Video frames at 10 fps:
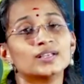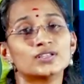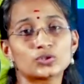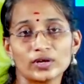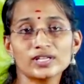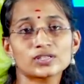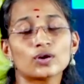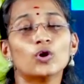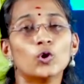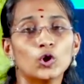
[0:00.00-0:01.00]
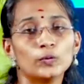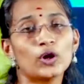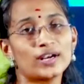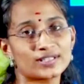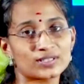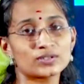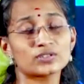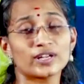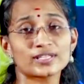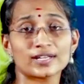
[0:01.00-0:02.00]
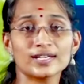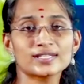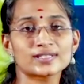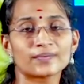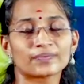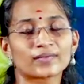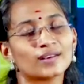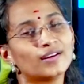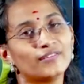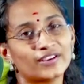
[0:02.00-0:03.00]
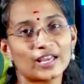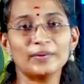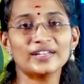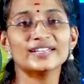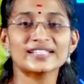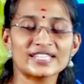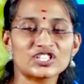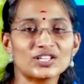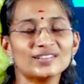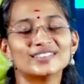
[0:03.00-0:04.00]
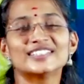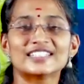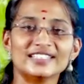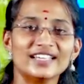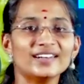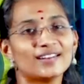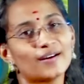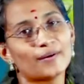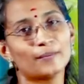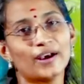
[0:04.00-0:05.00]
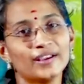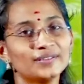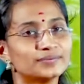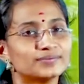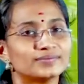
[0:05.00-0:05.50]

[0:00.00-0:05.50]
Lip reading: Students, hope you understood today's class. We can meet in next session. Till then, bye.